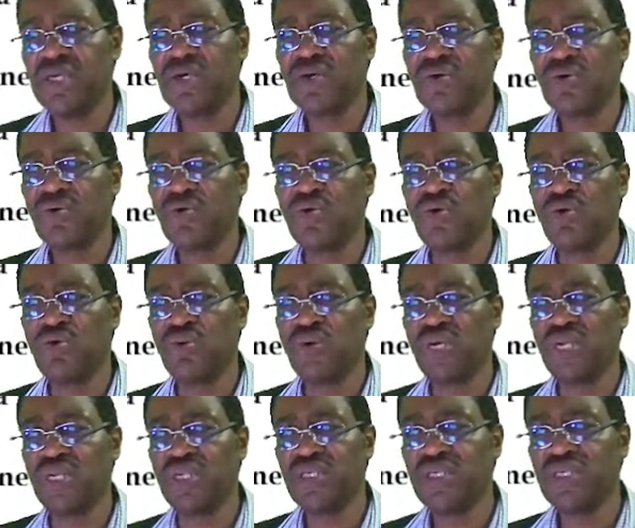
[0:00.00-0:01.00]

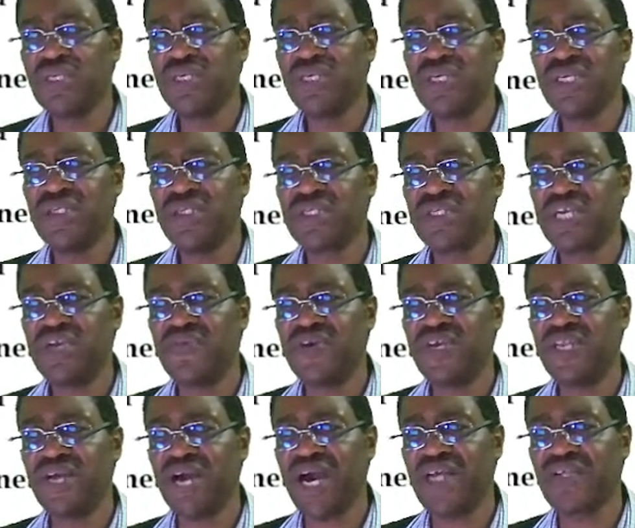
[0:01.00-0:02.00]
goodwill is given
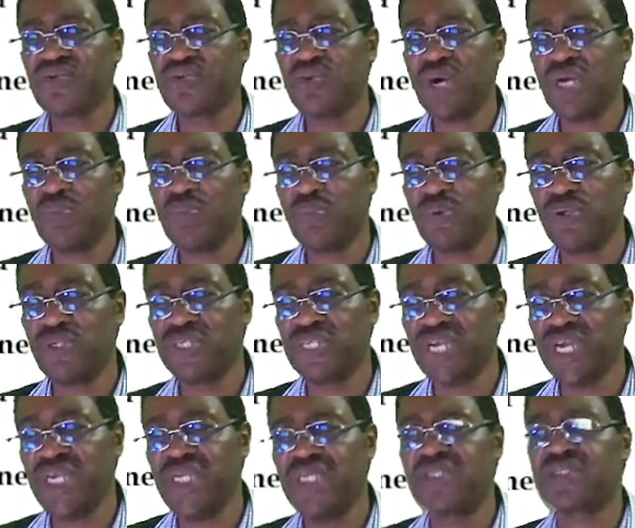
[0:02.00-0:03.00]
as
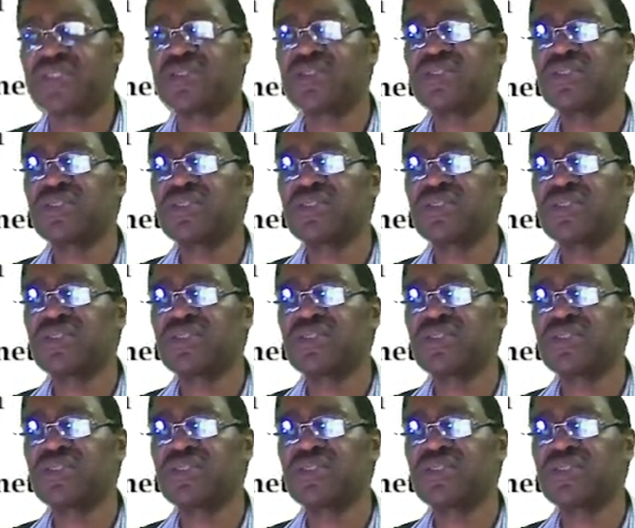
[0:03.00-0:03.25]
1.8.